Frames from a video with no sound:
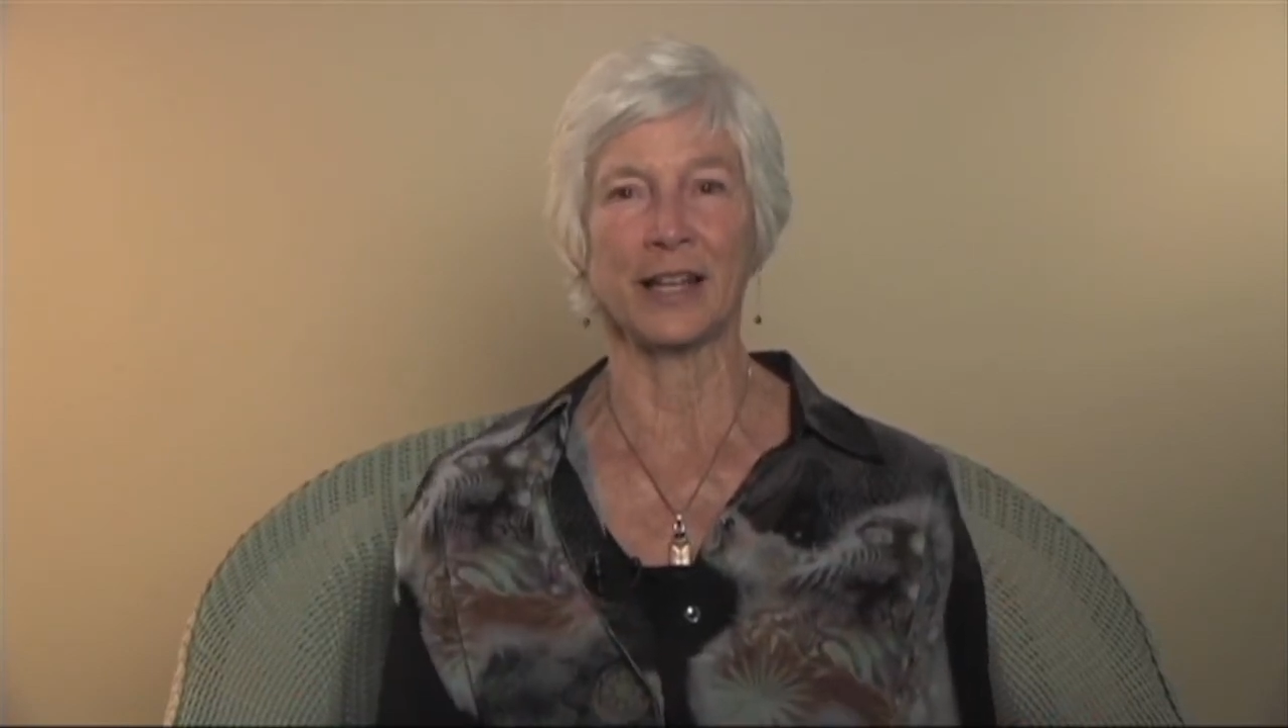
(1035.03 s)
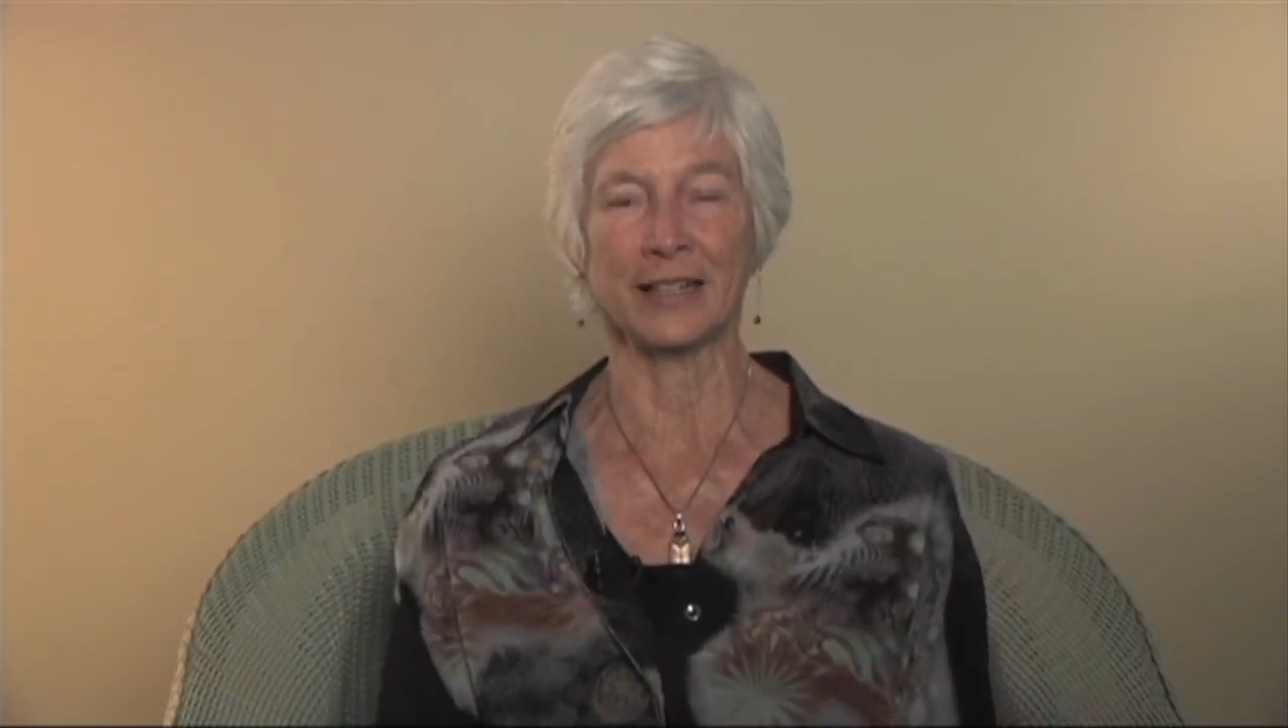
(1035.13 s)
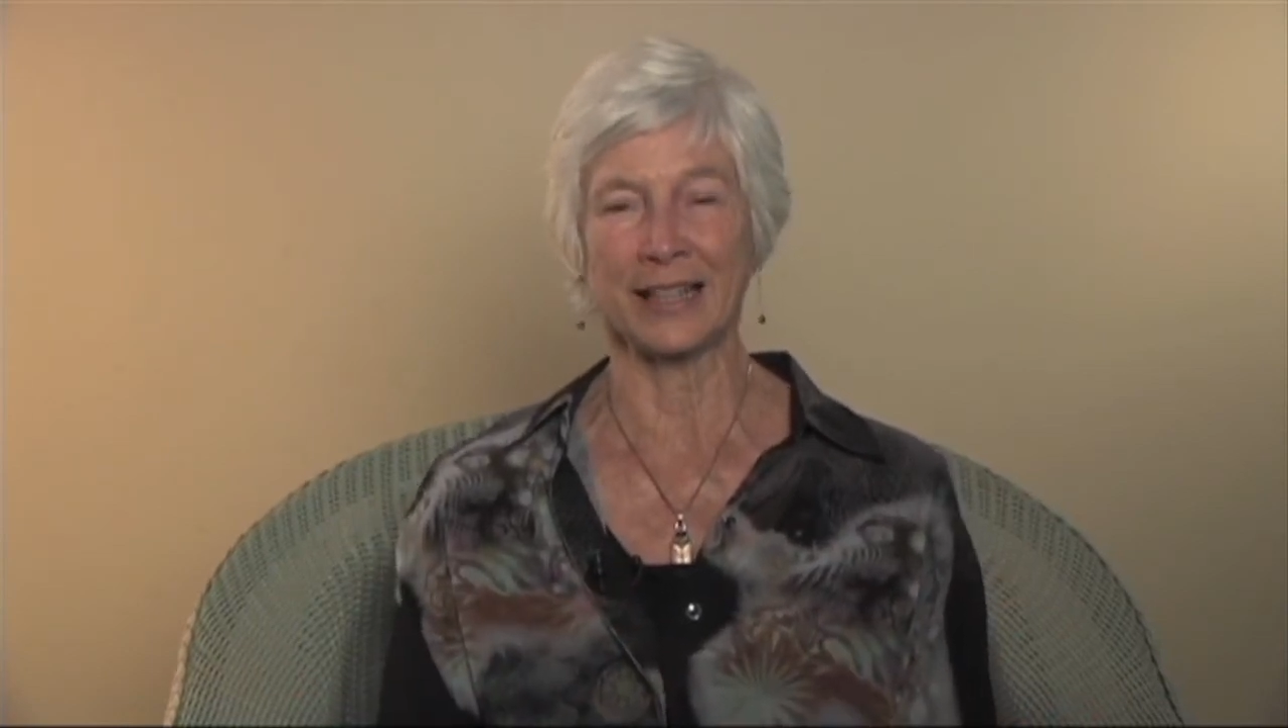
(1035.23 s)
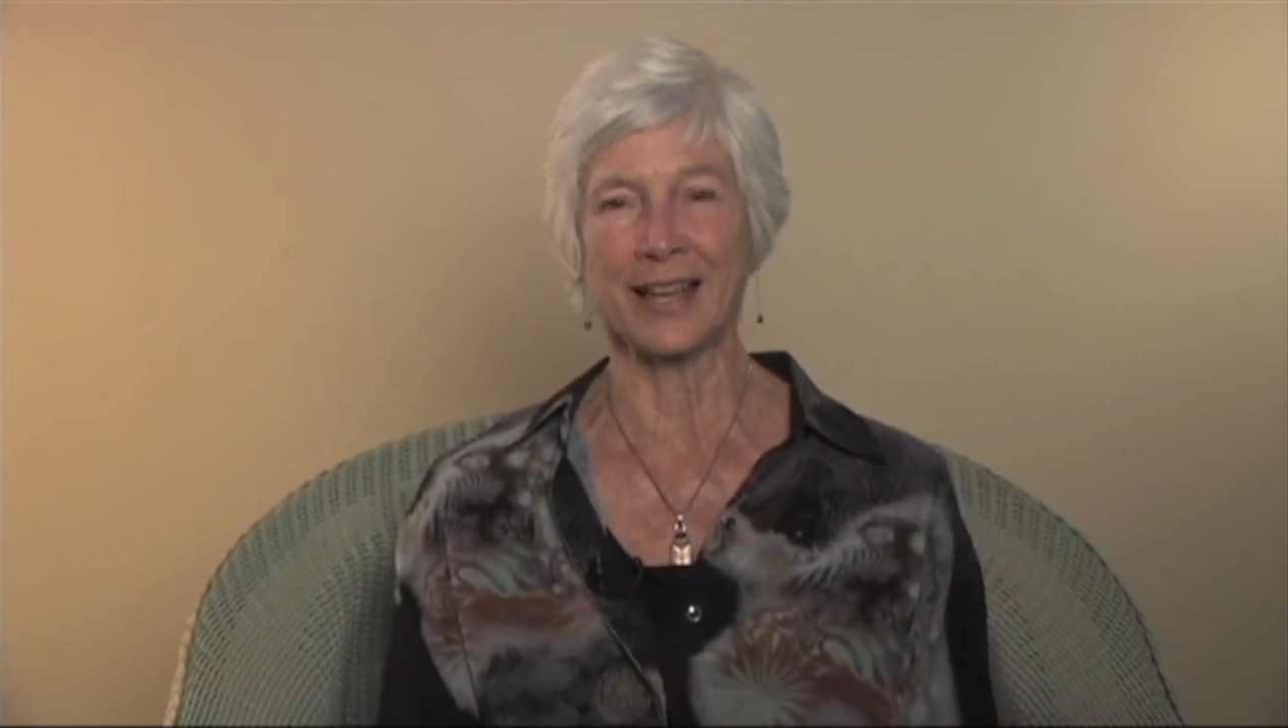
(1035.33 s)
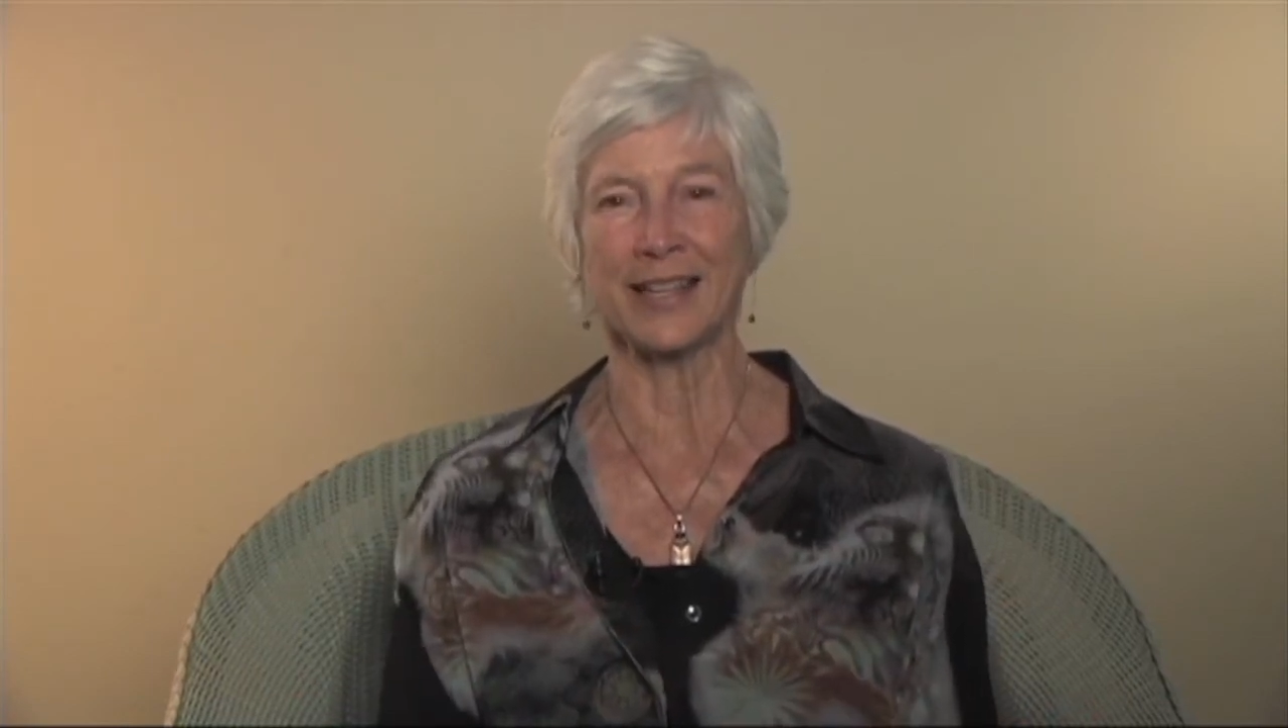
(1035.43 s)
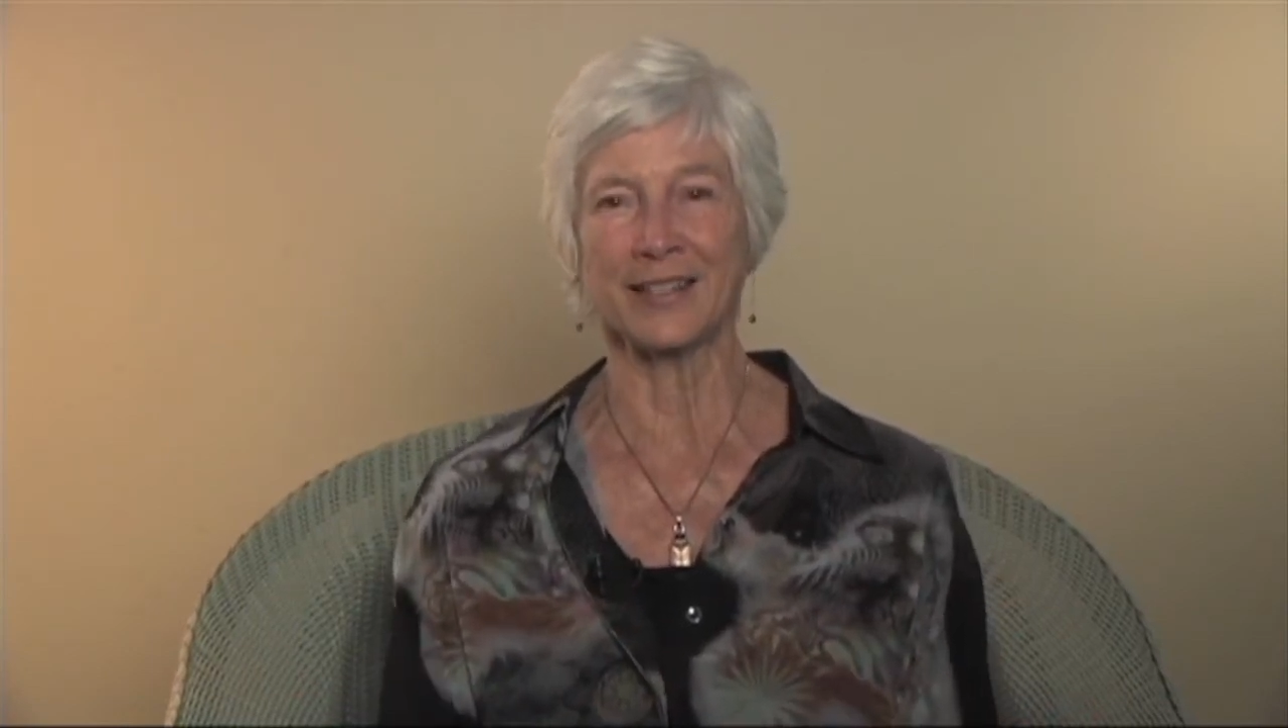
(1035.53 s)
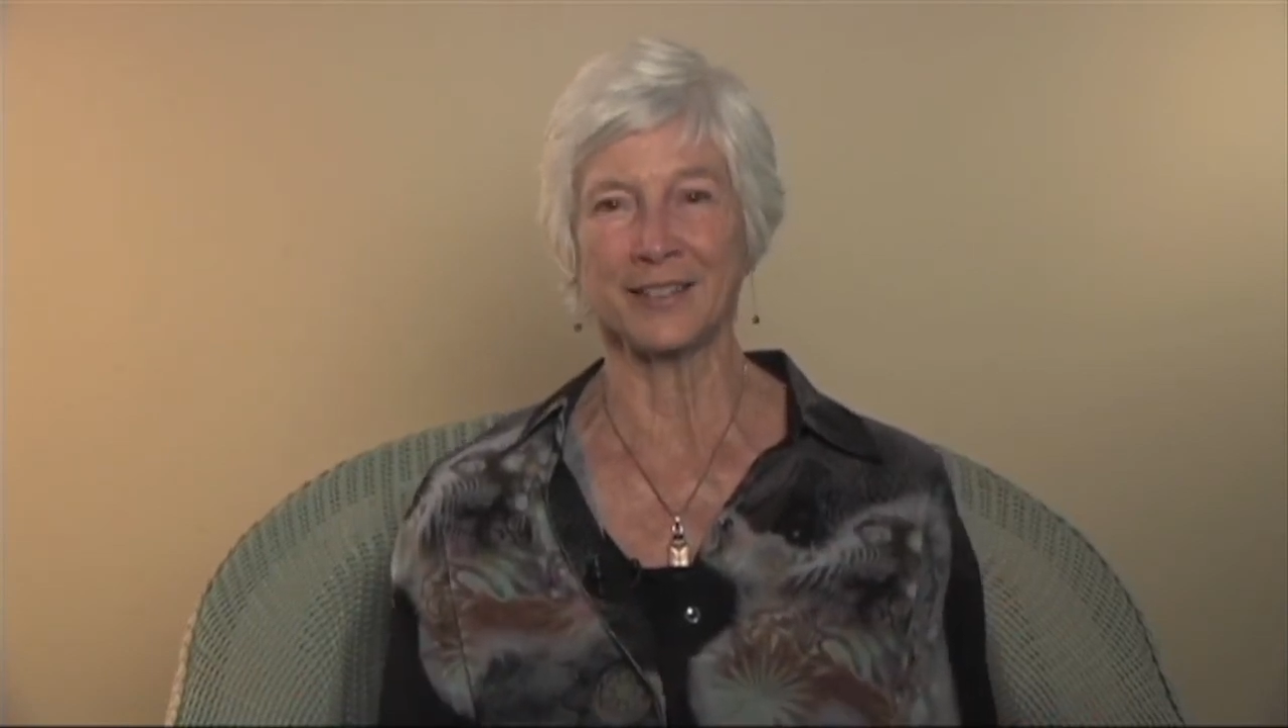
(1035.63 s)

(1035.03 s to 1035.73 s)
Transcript: a client